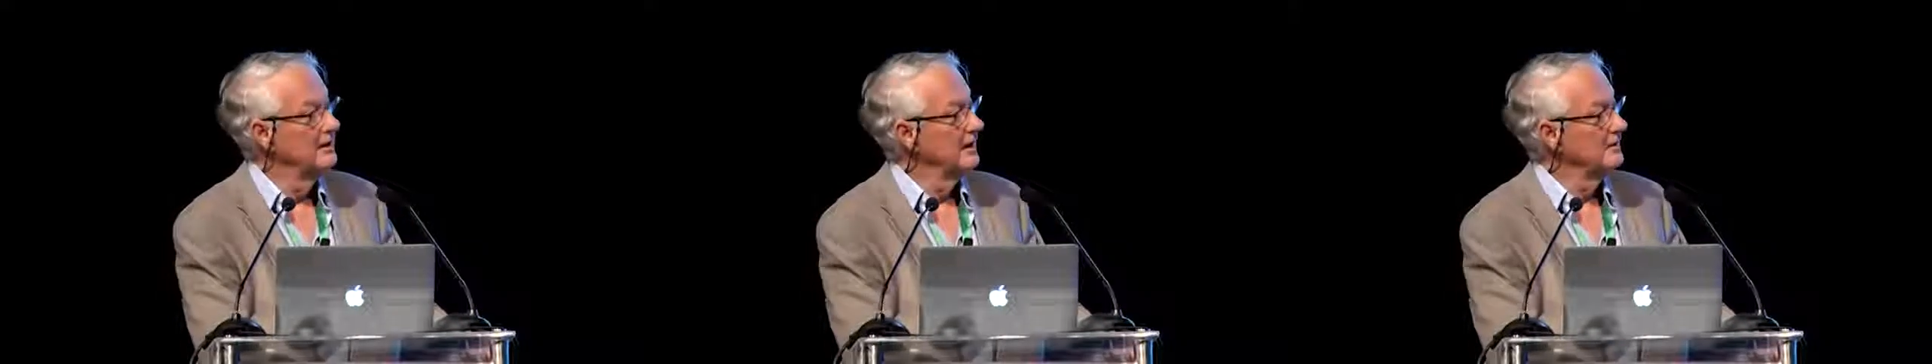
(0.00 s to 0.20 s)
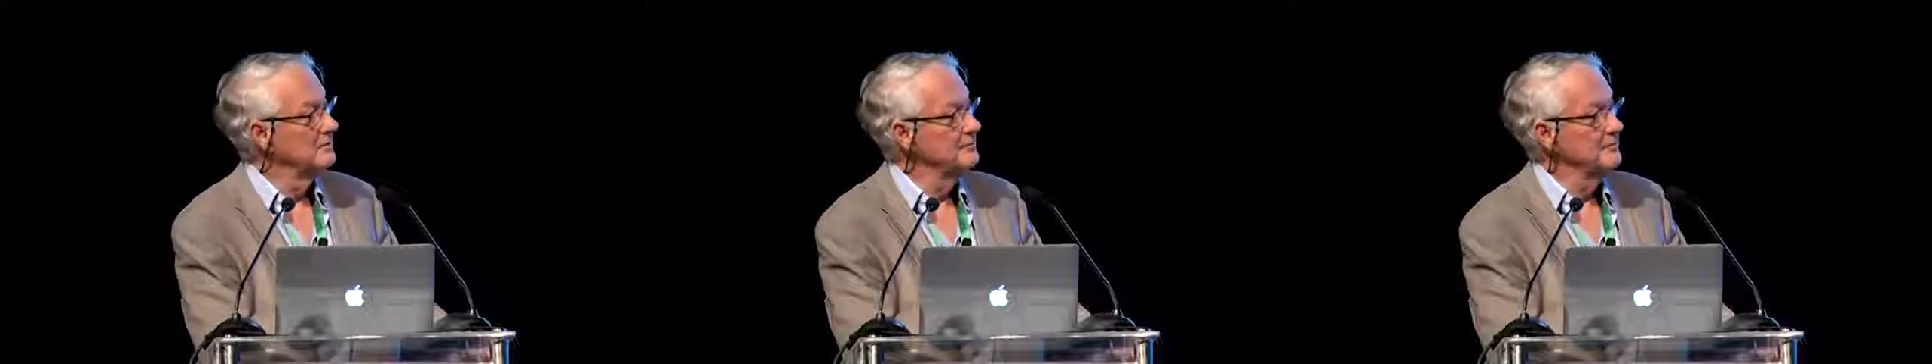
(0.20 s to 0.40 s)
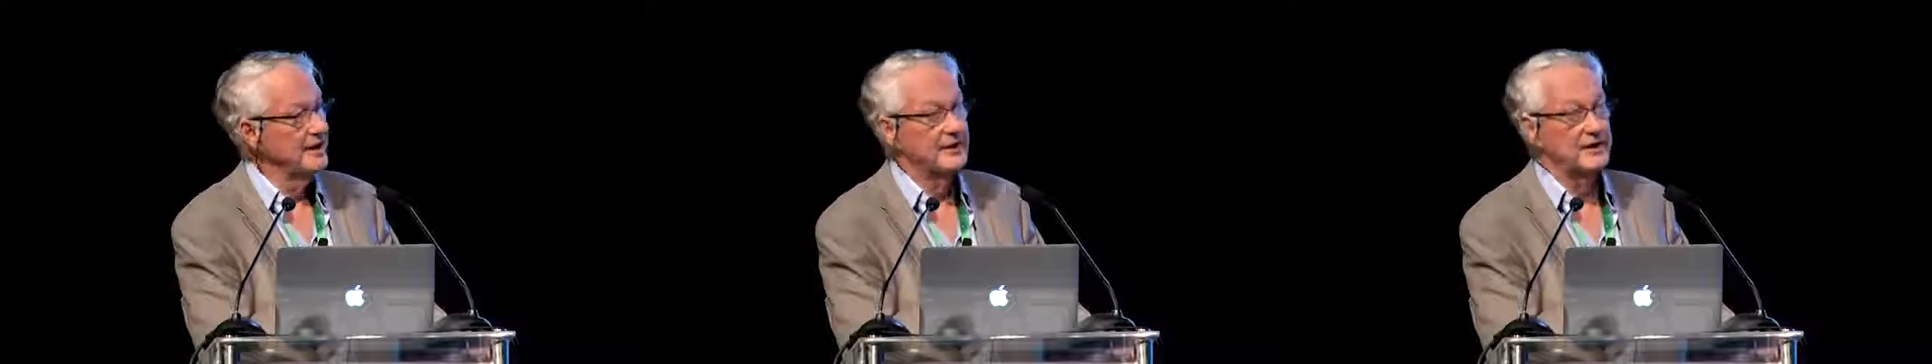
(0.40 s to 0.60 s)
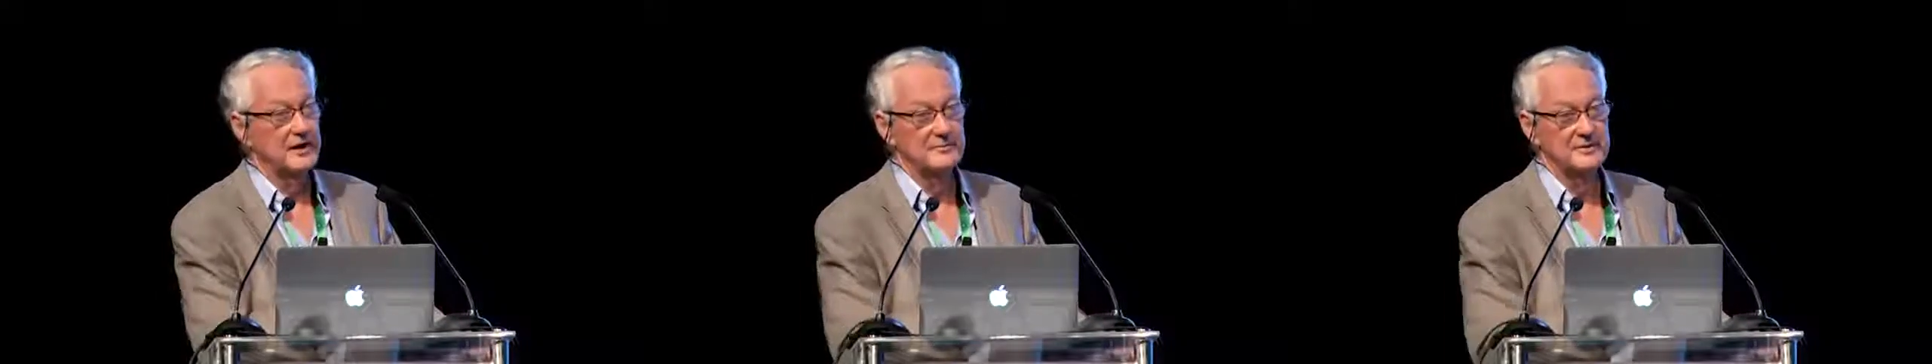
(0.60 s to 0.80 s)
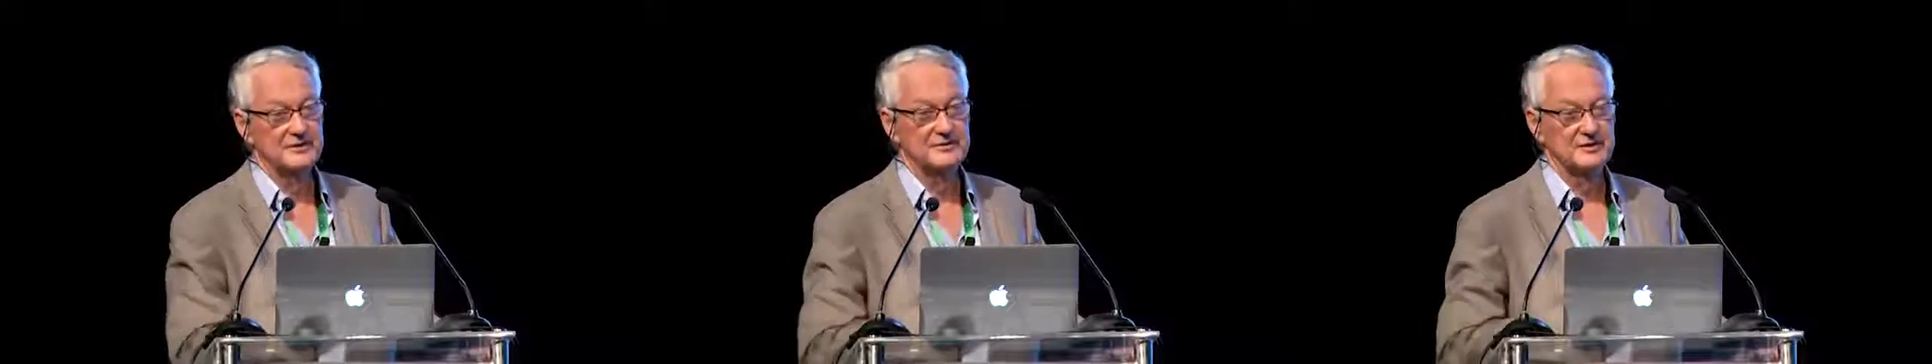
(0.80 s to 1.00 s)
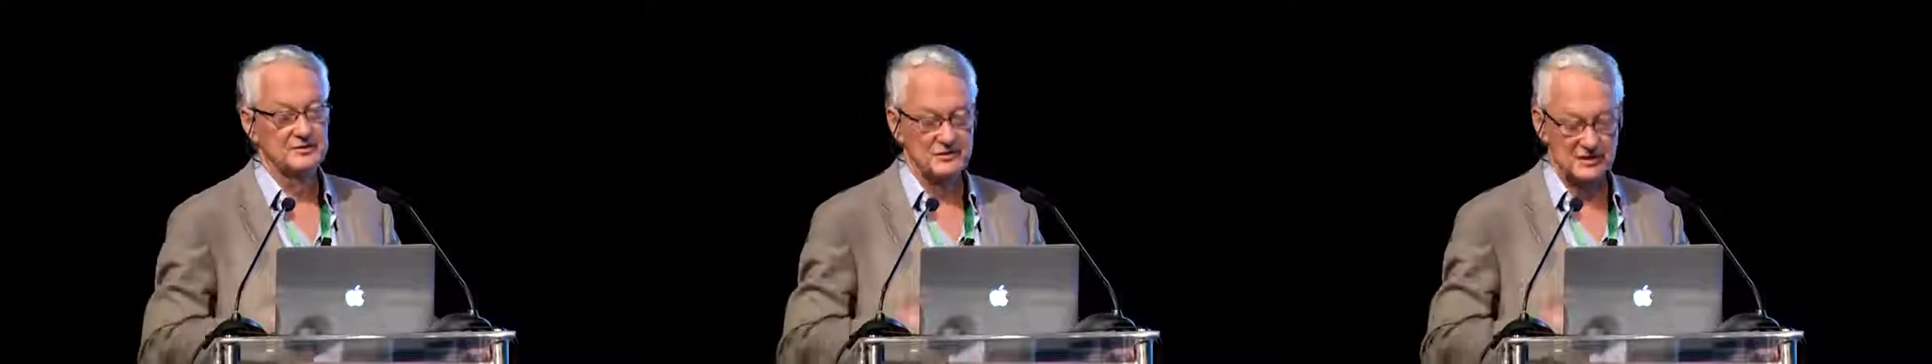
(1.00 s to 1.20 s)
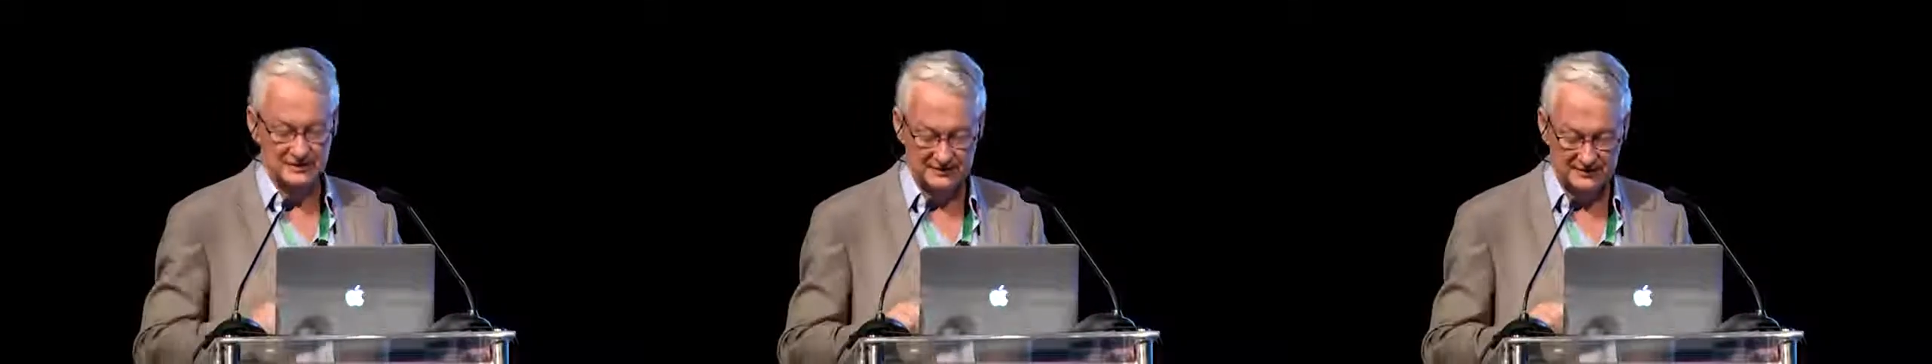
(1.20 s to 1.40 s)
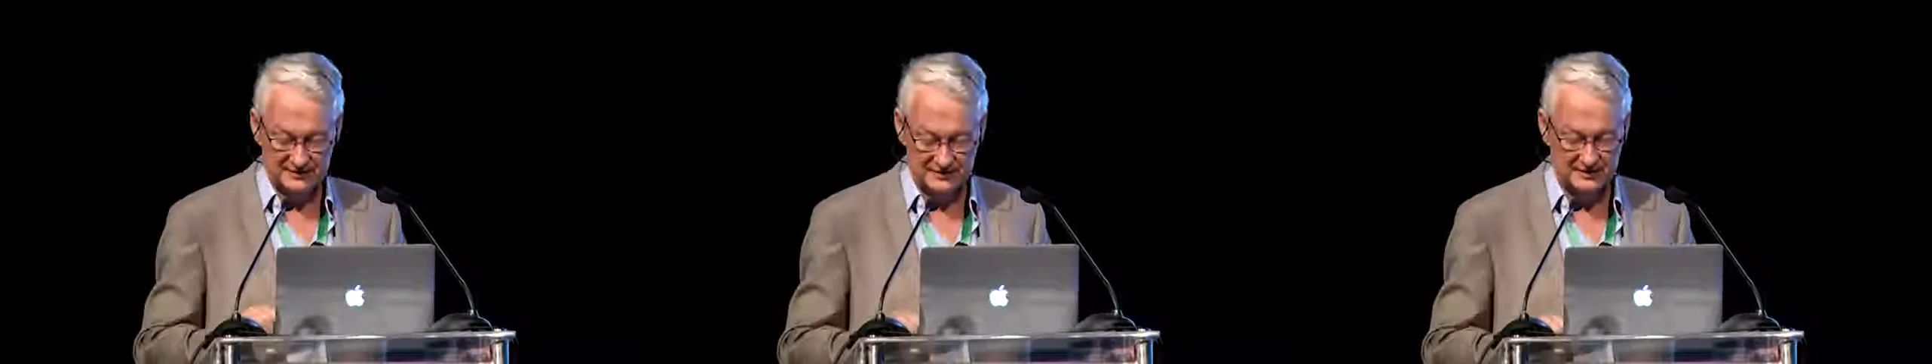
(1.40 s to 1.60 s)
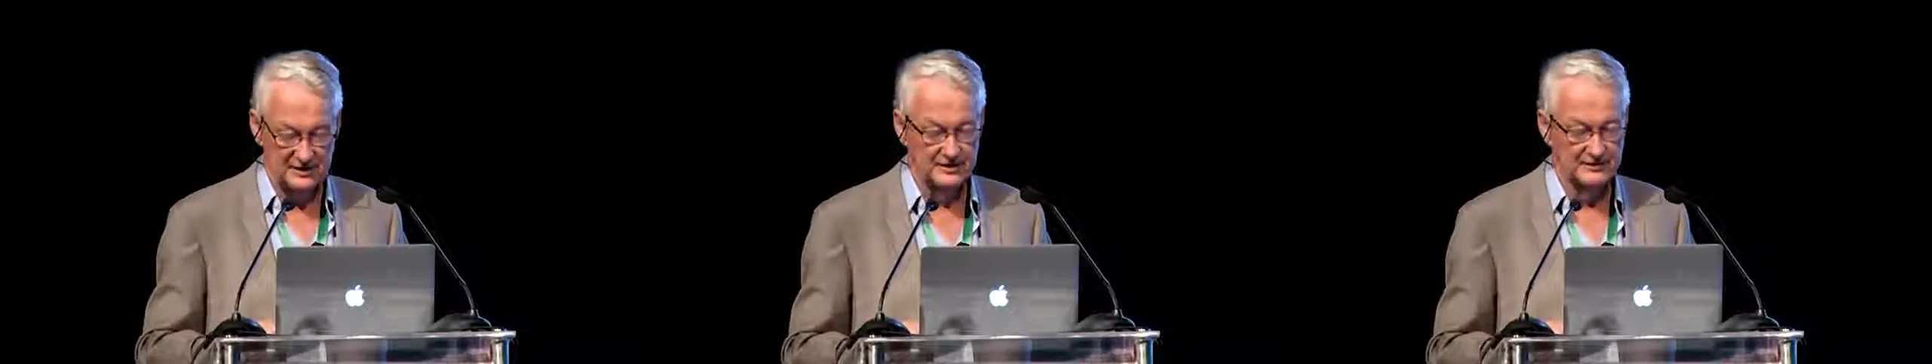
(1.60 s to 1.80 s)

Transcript: And we make our mixing jets and